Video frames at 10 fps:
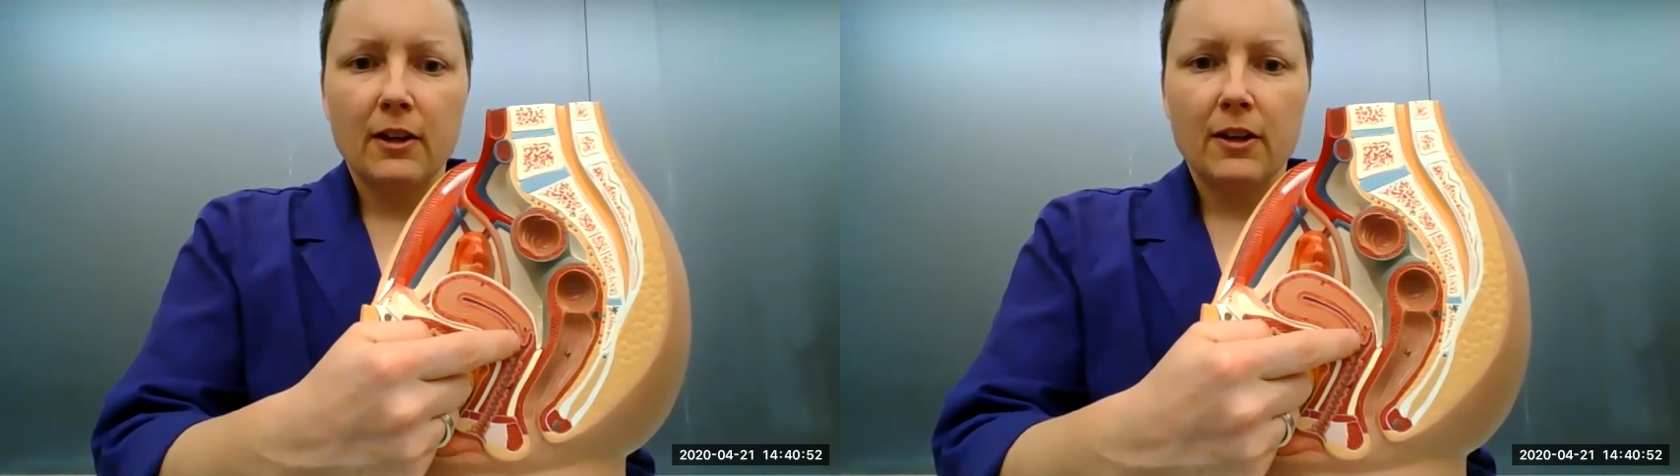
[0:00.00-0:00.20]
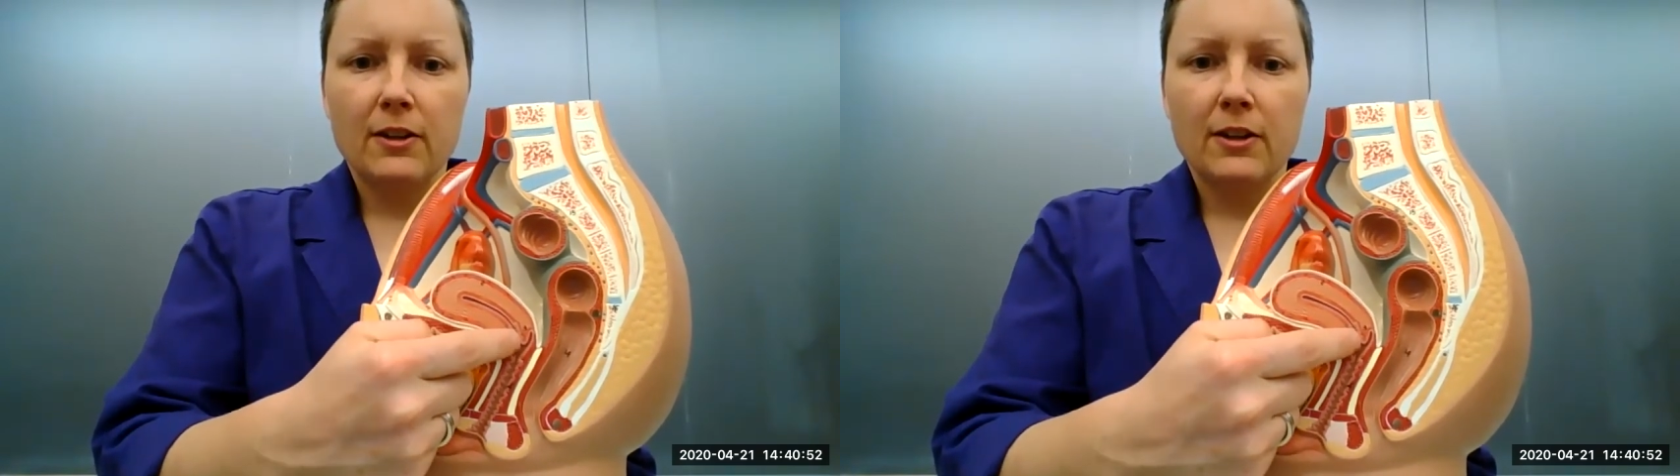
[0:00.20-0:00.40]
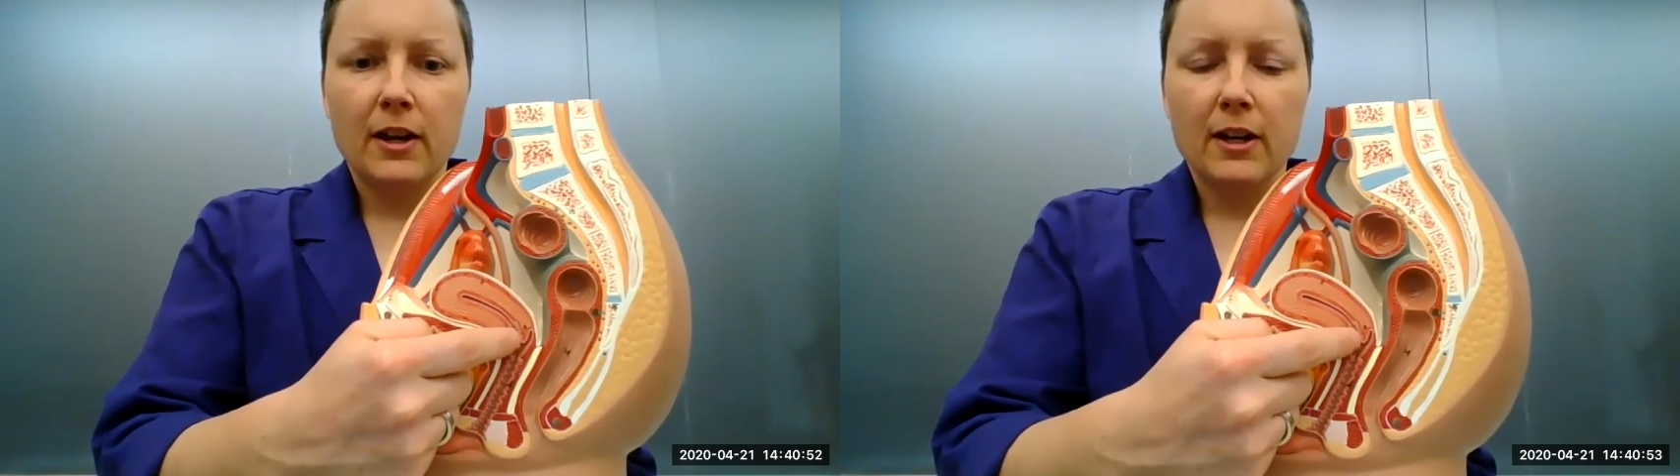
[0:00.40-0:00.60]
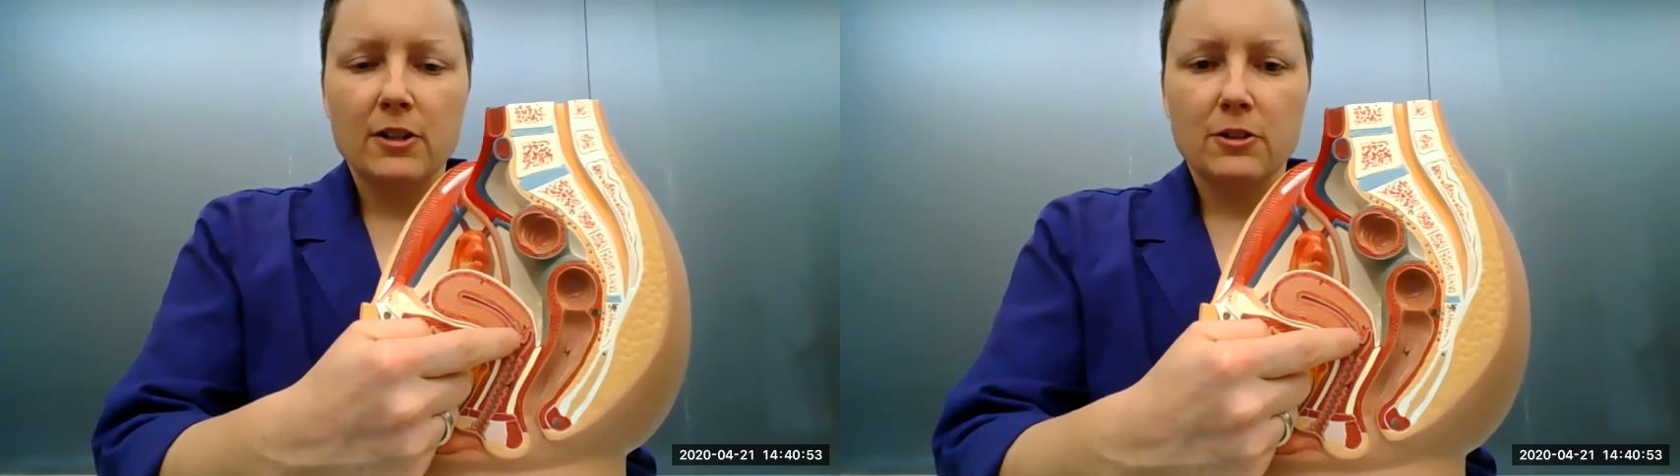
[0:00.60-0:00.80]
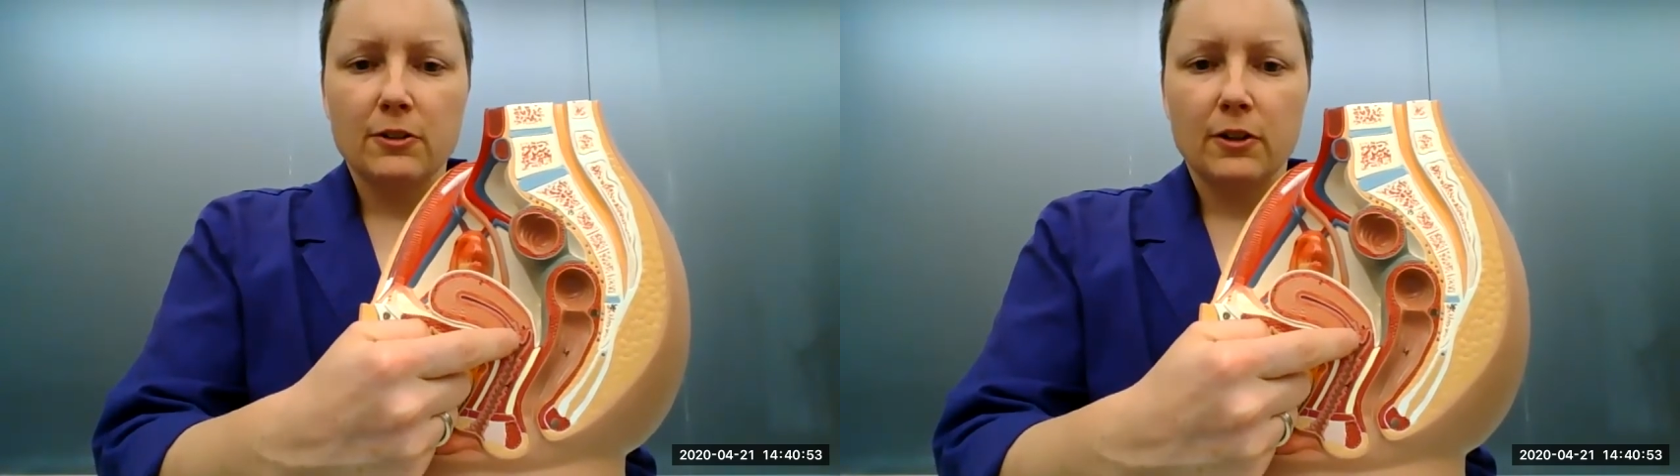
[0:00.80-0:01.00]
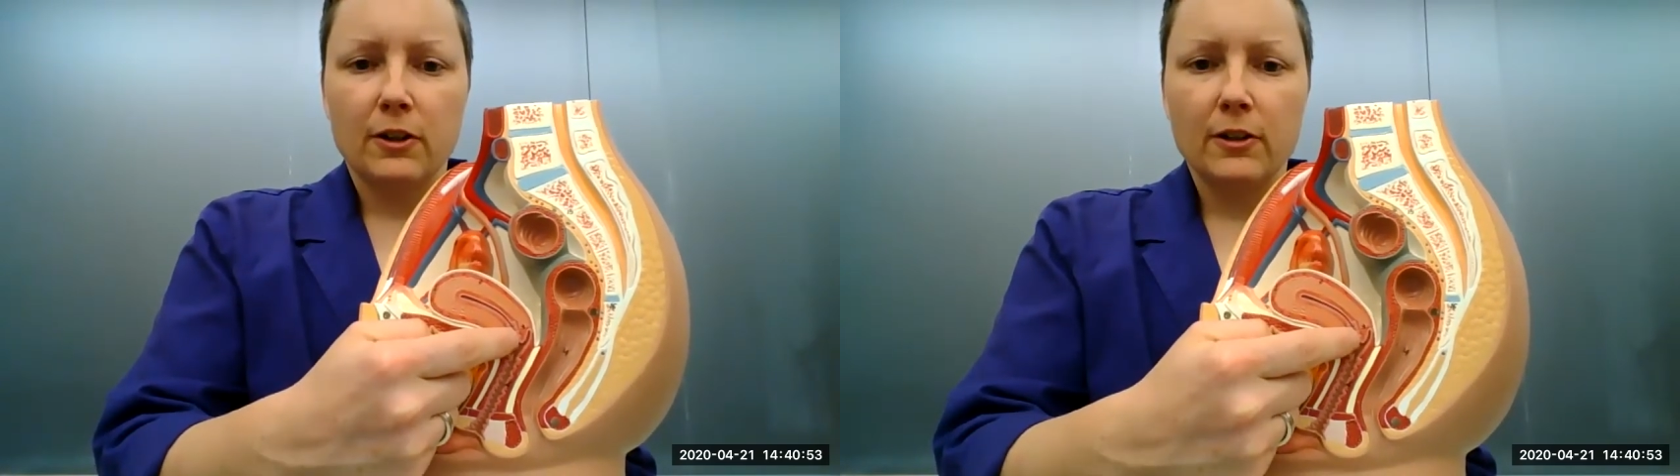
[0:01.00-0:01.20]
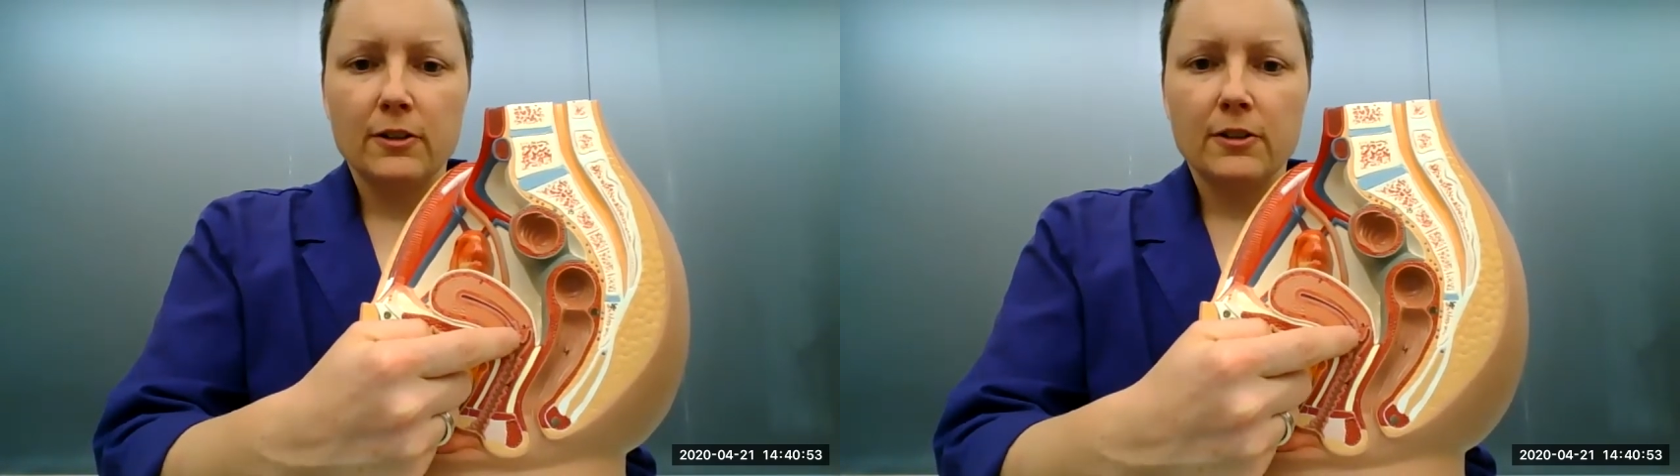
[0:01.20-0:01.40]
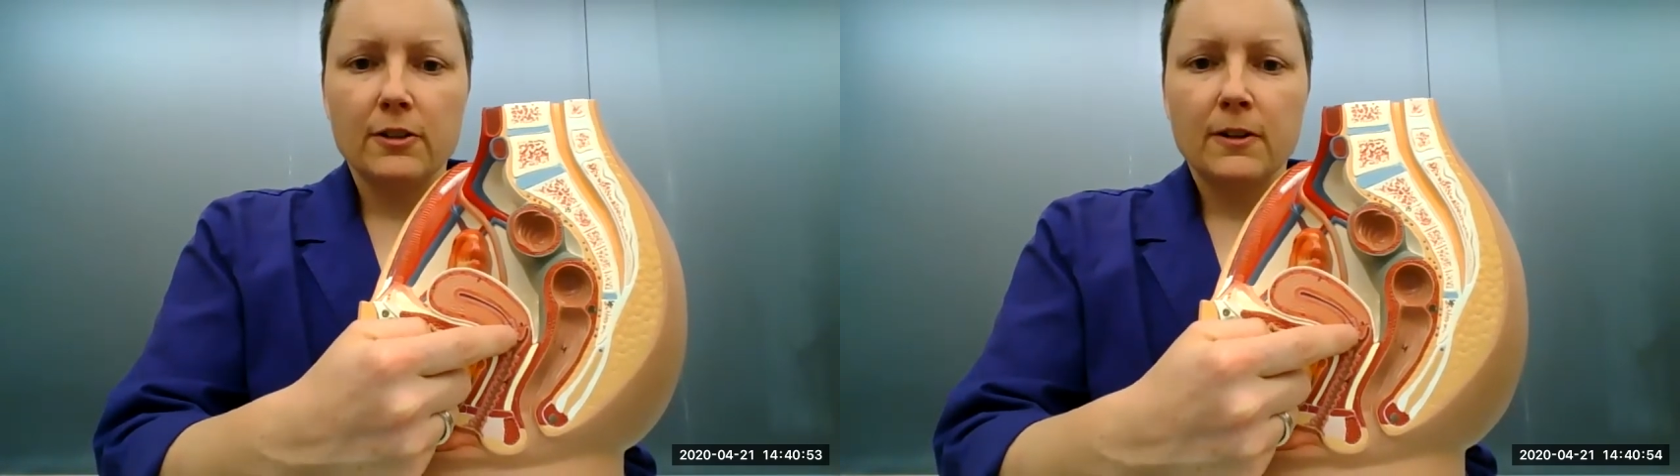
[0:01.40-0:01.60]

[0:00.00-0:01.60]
and then the external os.